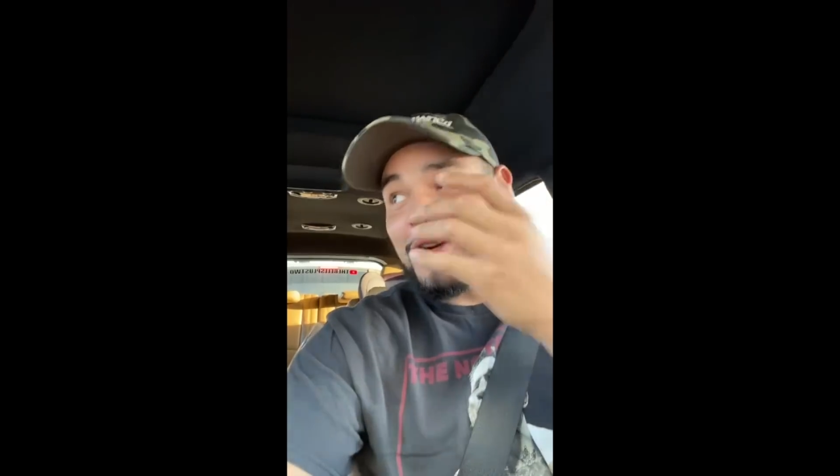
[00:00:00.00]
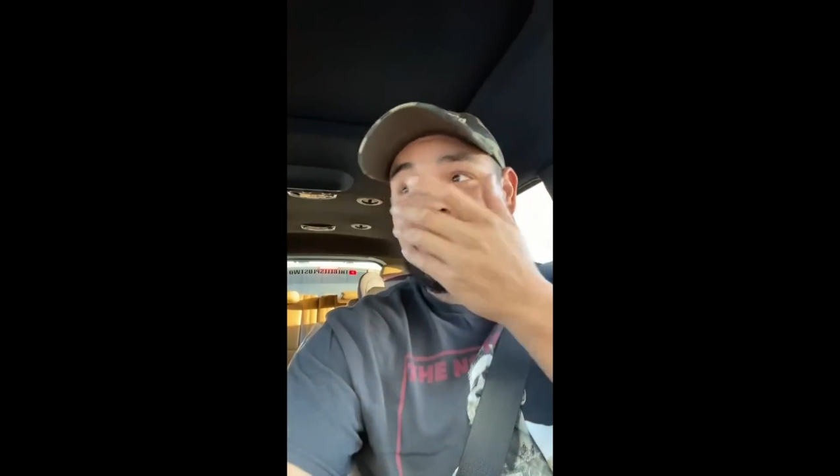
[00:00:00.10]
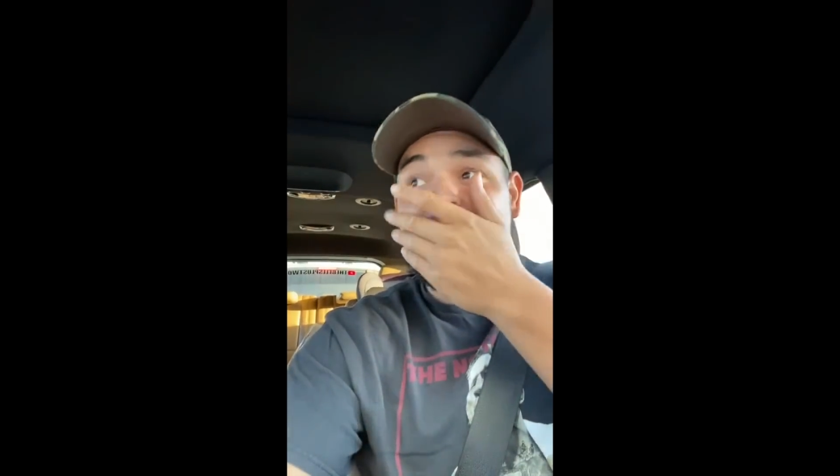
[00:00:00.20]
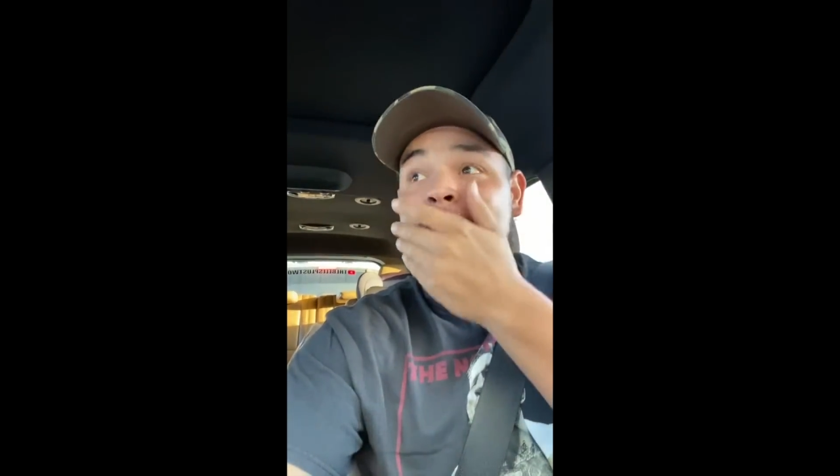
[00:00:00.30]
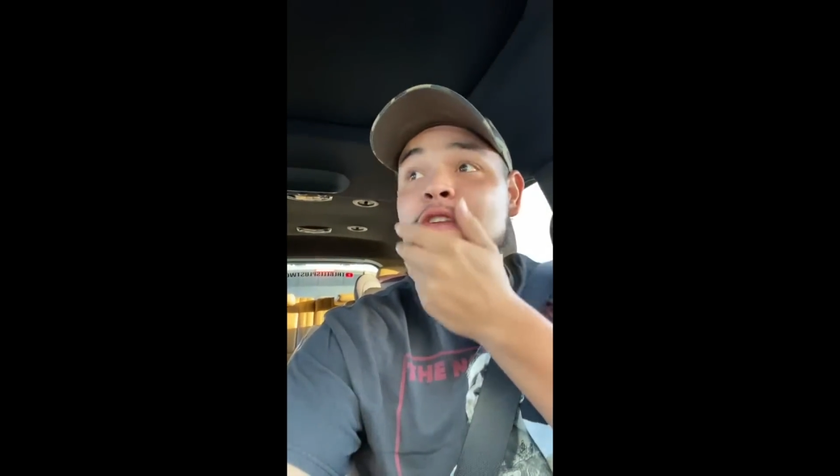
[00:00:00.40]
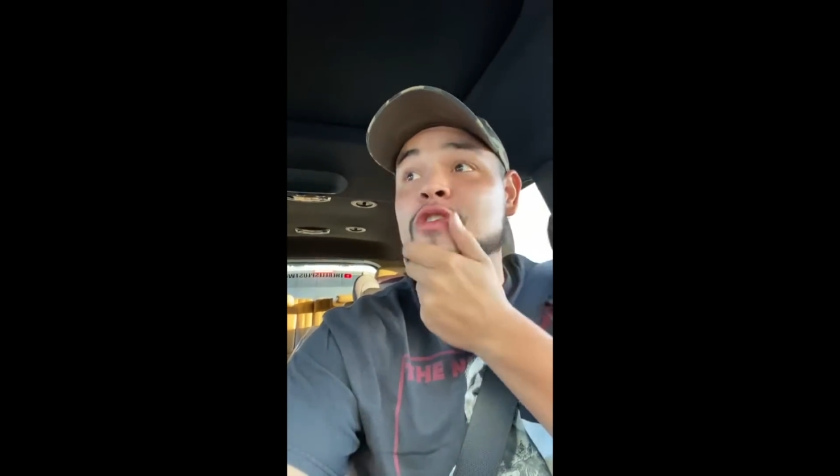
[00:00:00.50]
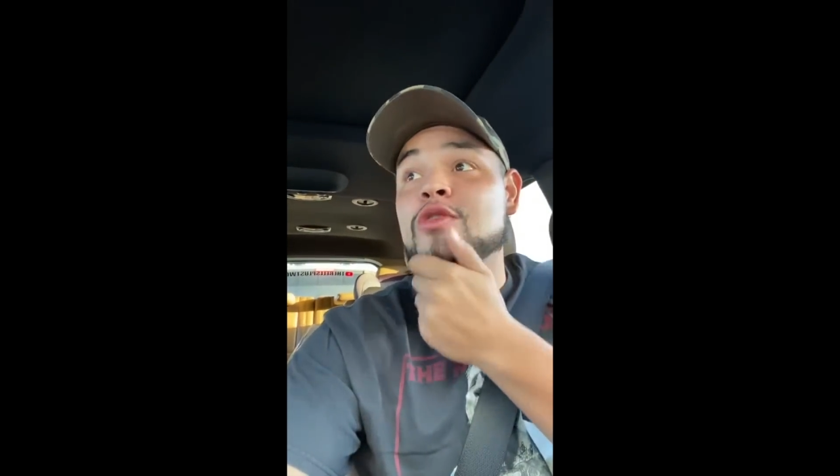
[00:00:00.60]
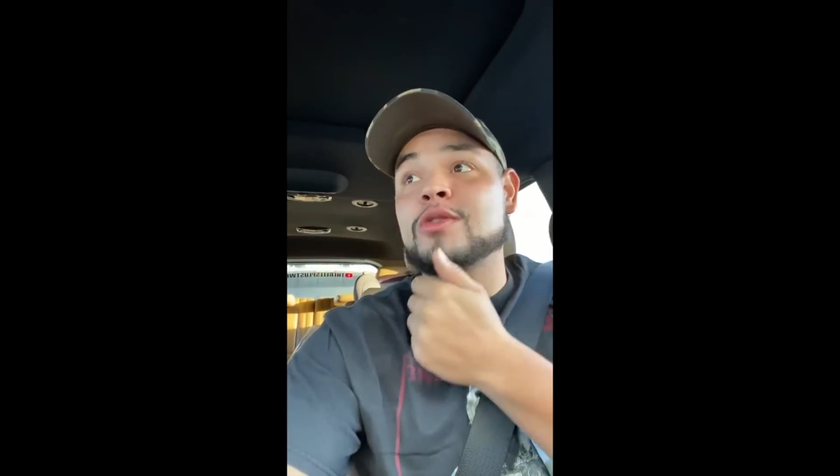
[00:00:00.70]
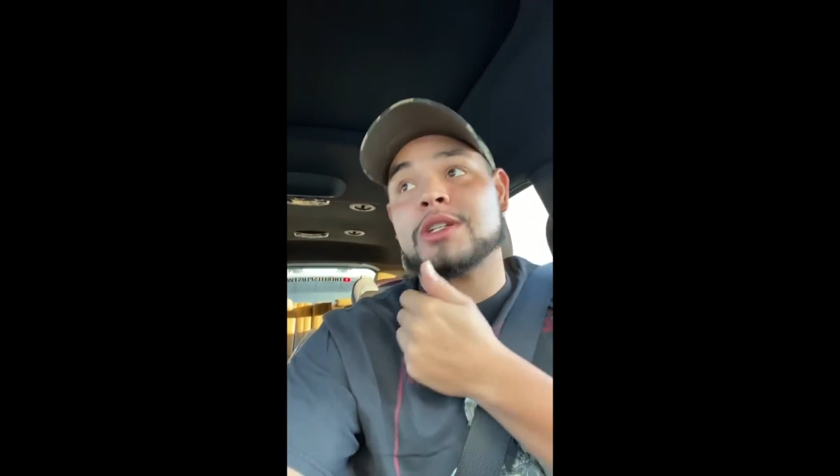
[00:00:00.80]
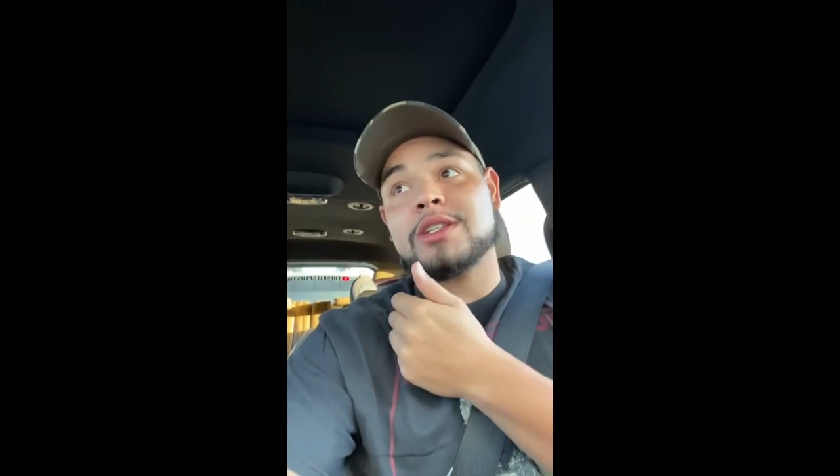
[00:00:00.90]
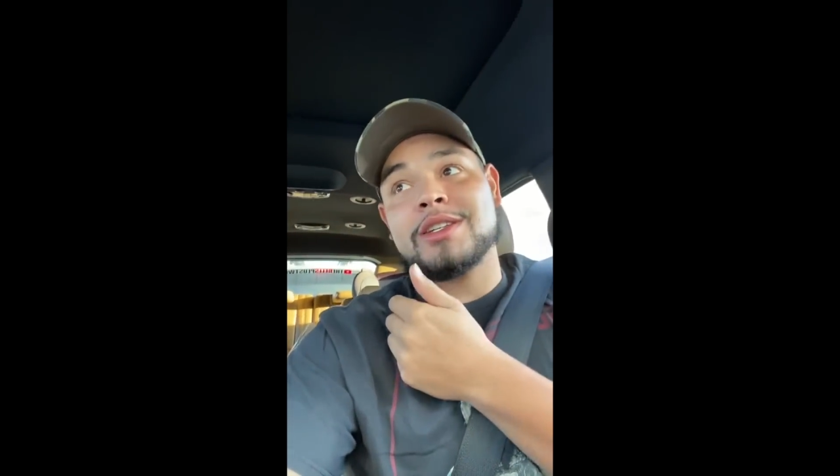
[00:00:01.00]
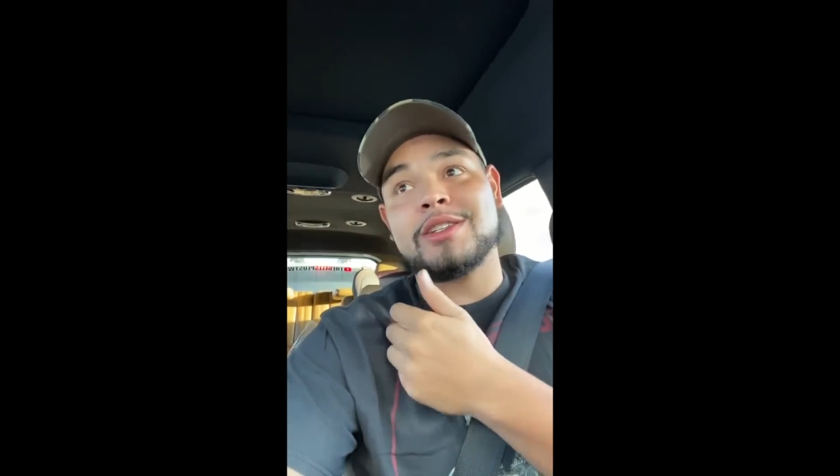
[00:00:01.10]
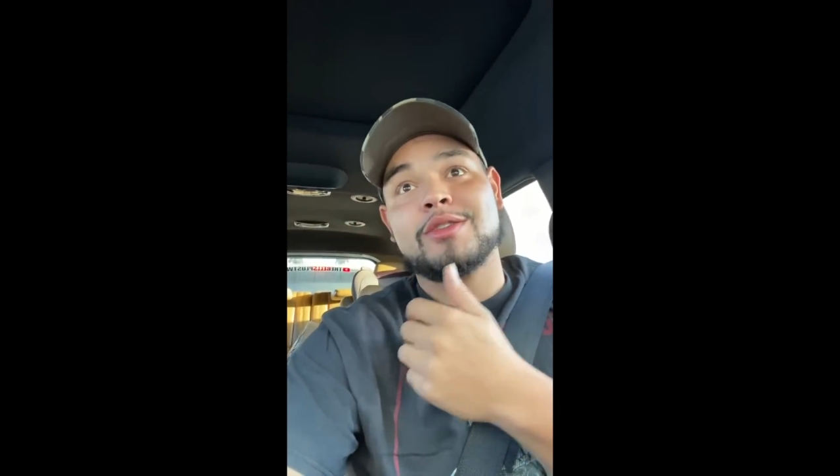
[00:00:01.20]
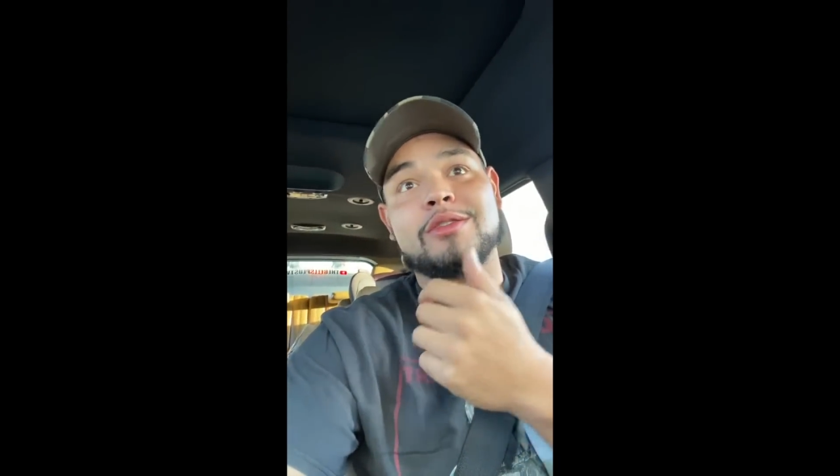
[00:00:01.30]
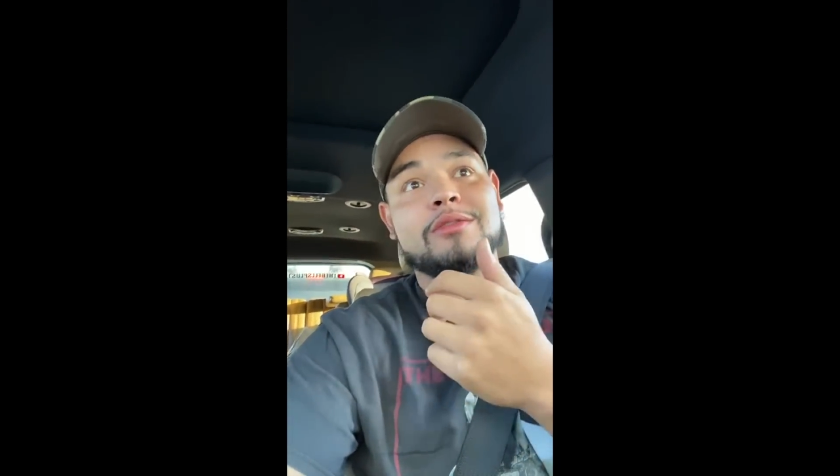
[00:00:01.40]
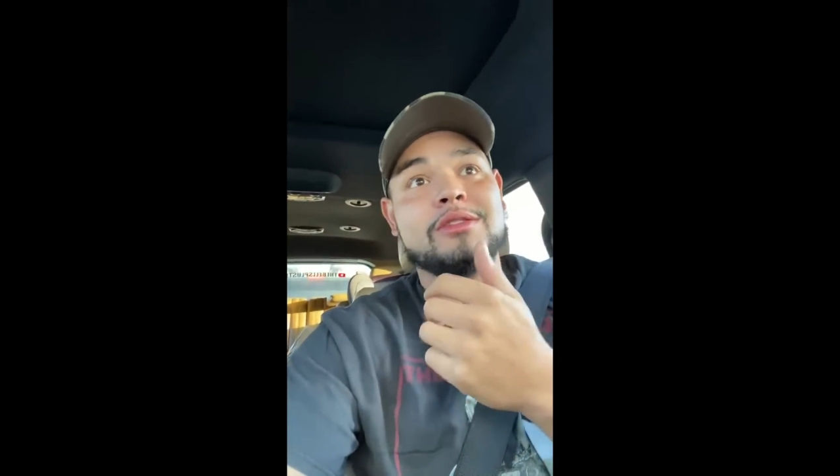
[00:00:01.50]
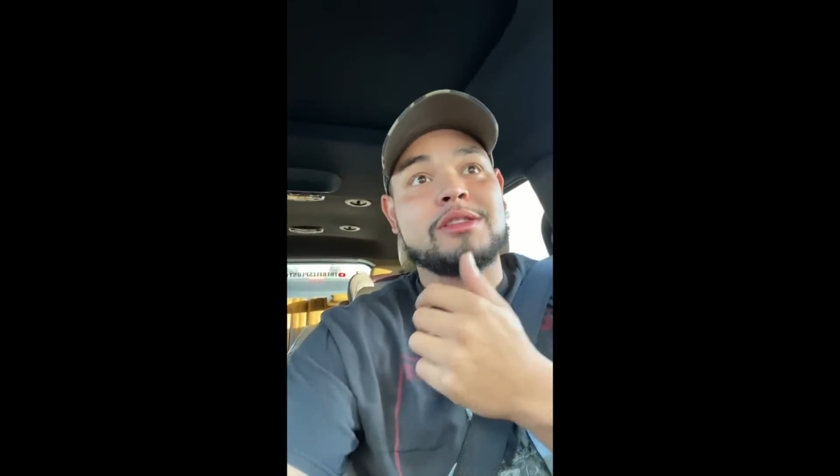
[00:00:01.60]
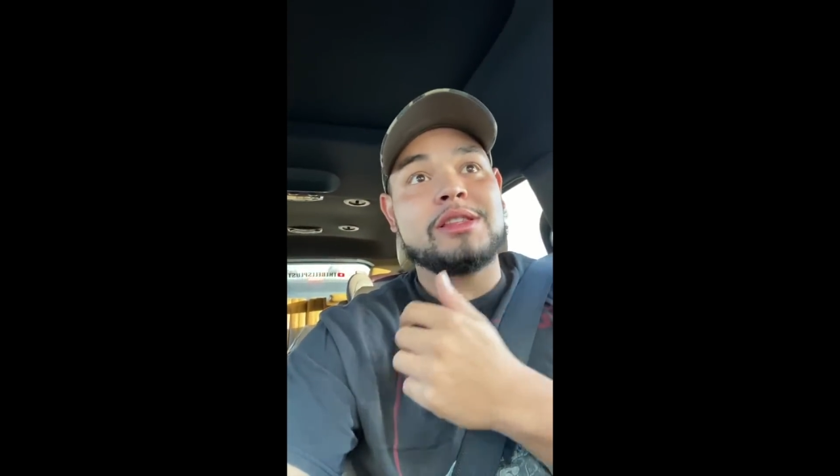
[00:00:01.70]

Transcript: or close to us. And so